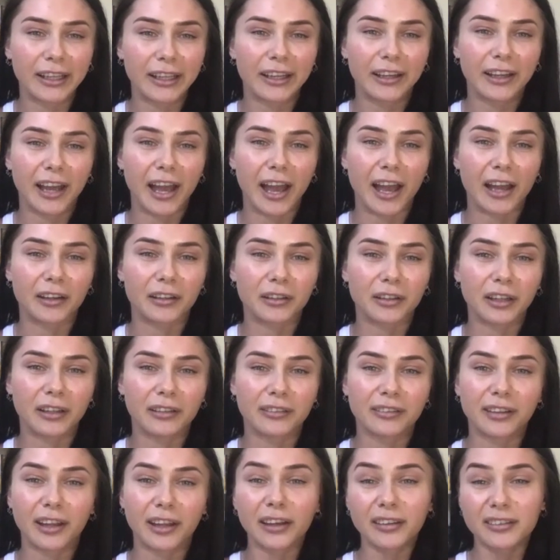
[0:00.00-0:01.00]
And
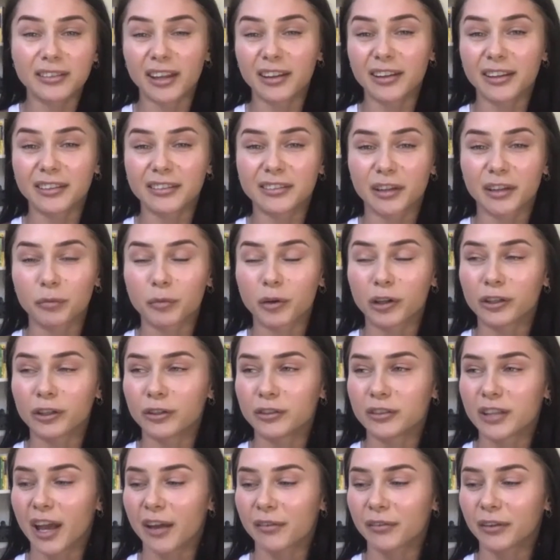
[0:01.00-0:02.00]
it's like telling someone
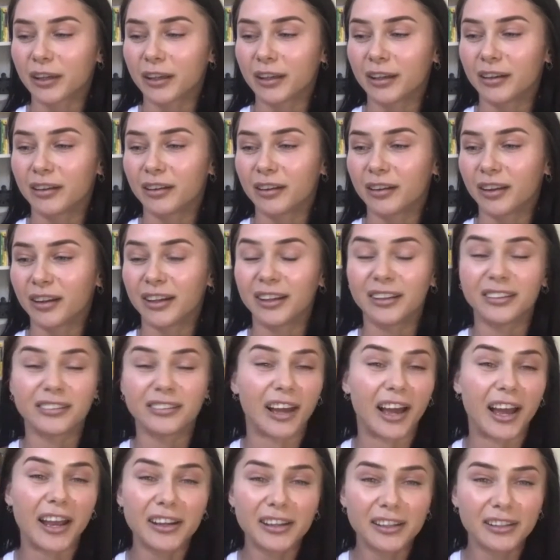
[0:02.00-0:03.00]
who's having an
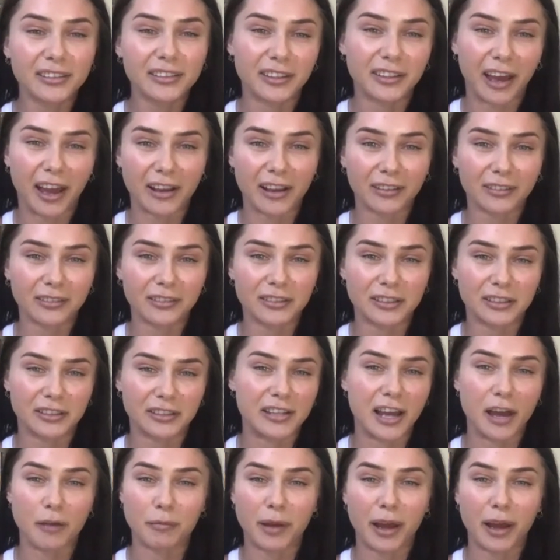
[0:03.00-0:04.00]
anxiety attack to
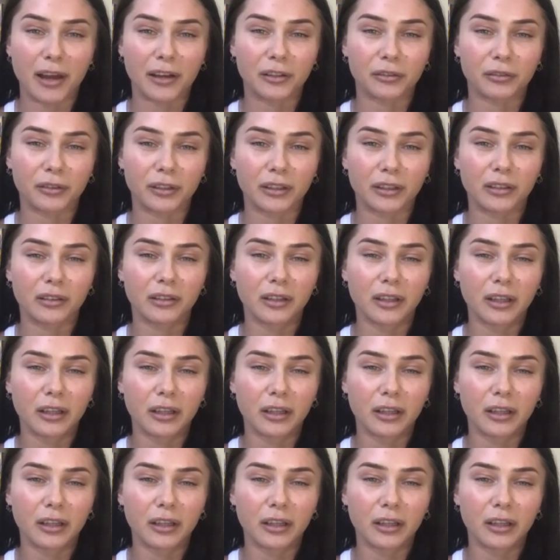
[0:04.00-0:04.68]
snap out of it.